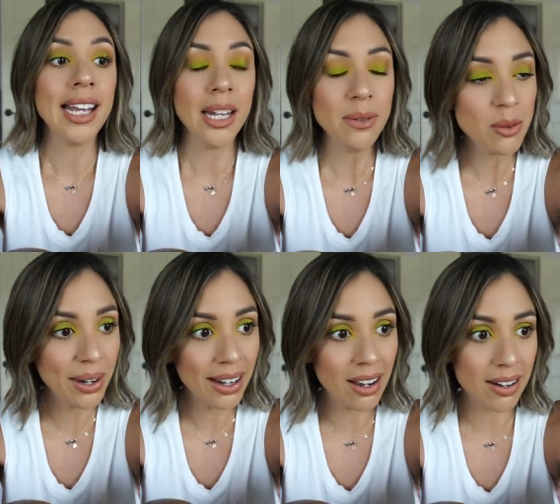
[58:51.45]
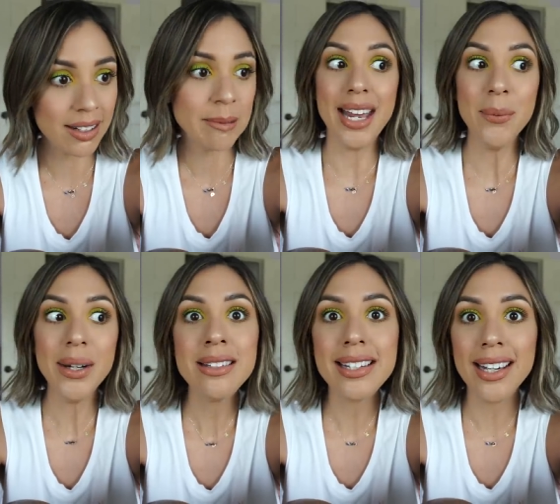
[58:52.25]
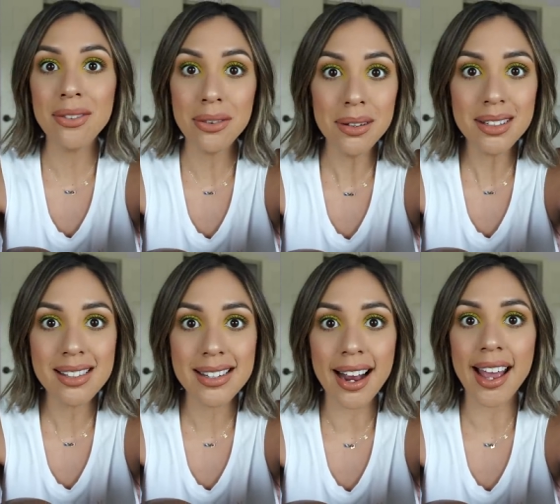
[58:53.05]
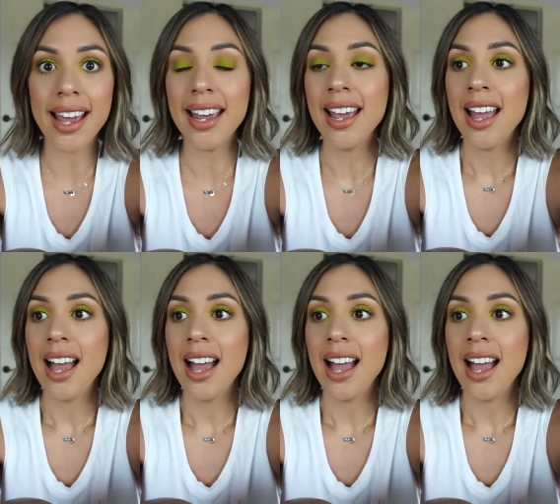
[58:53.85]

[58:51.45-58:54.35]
It was very hard. Then Wednesday and Thursday,